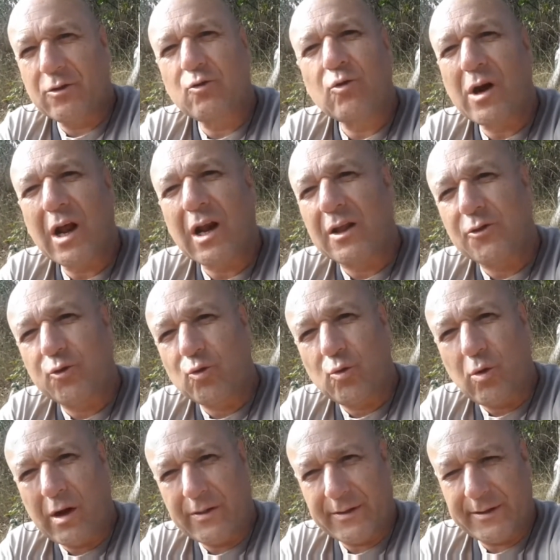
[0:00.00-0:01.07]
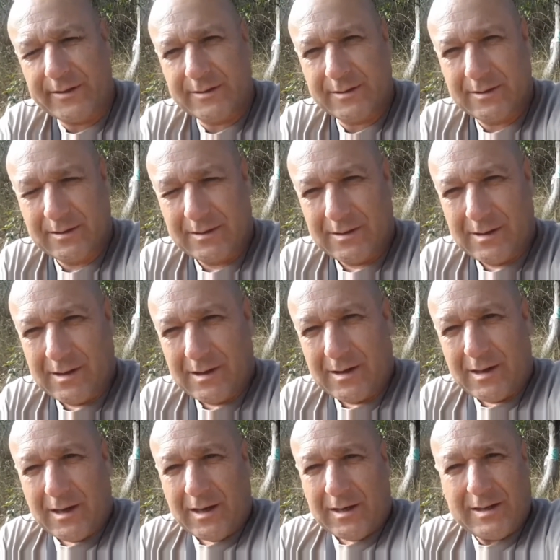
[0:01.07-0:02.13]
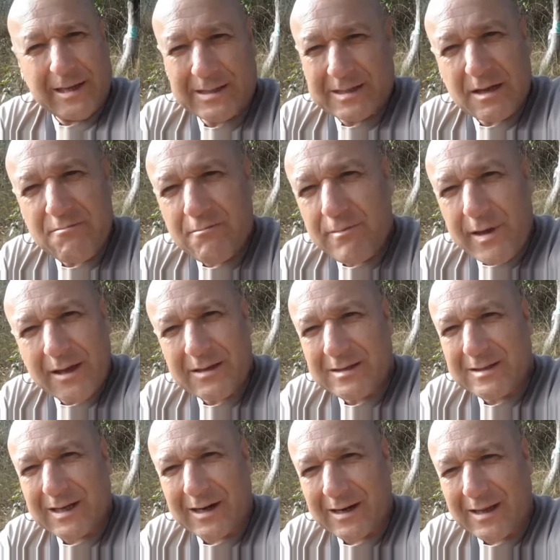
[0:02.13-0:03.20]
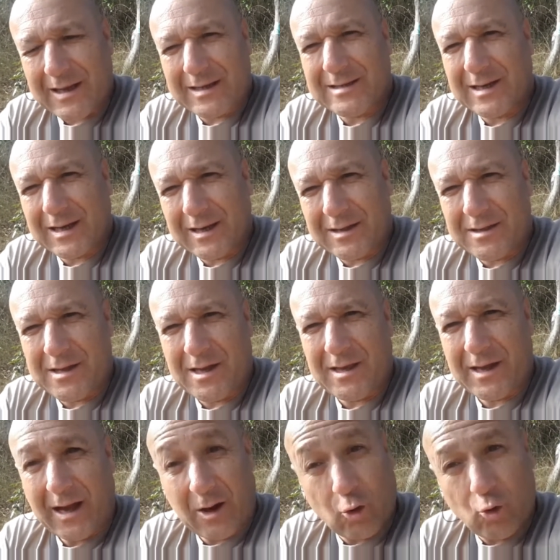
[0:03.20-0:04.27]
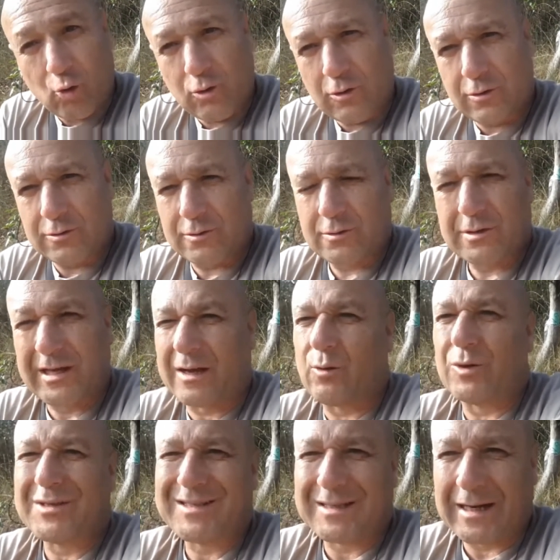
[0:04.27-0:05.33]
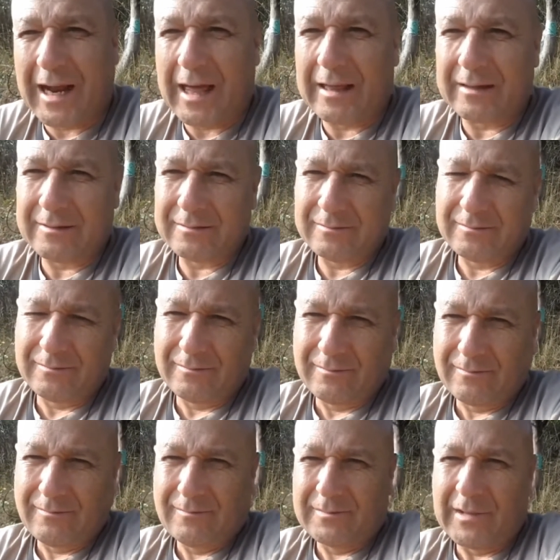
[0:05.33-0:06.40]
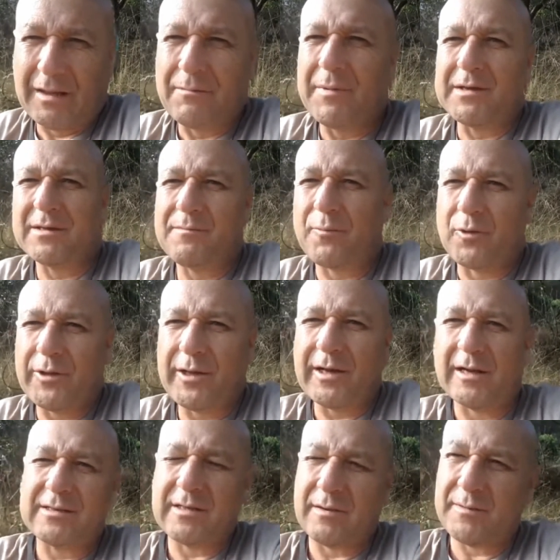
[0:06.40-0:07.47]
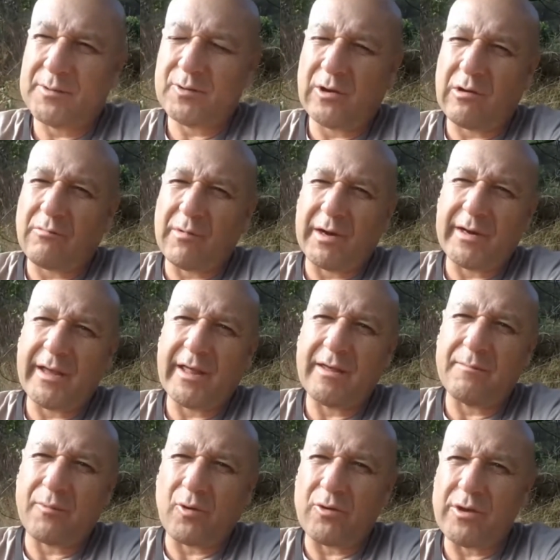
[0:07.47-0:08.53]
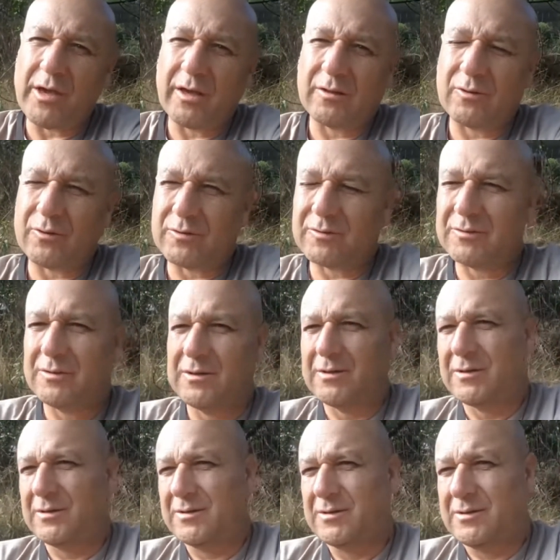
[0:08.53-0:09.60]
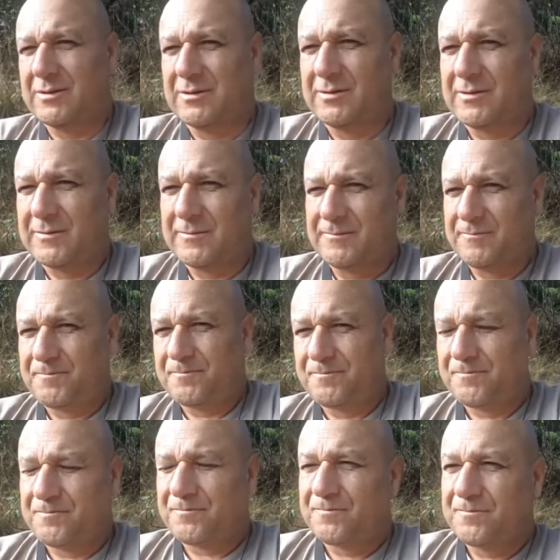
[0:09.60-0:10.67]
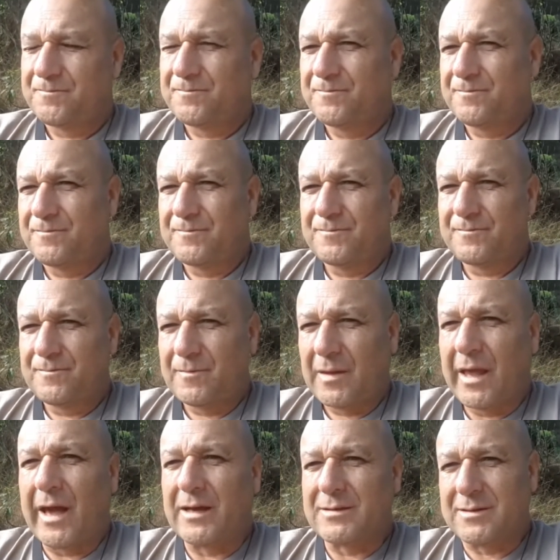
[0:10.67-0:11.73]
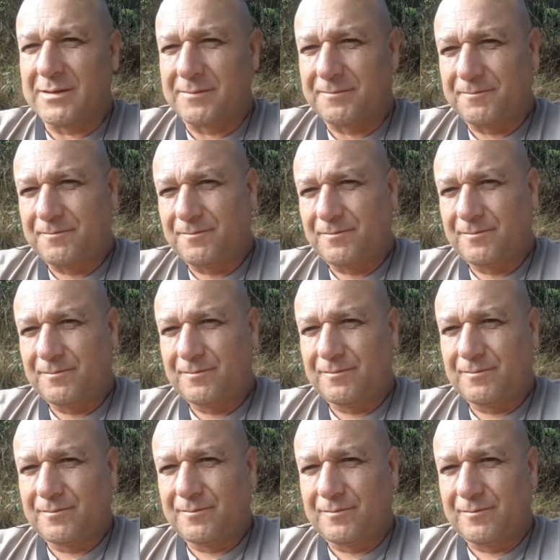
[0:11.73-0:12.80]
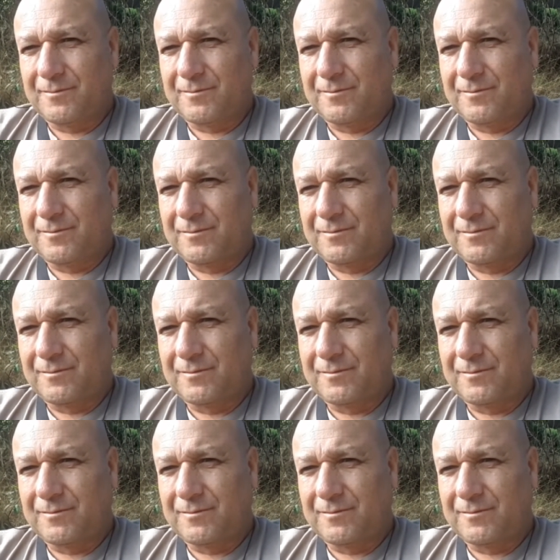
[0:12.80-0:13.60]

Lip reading: the immense richness, the riches of humanity, the immense riches that they kidnapped and harvested for the minority, what do they do with it?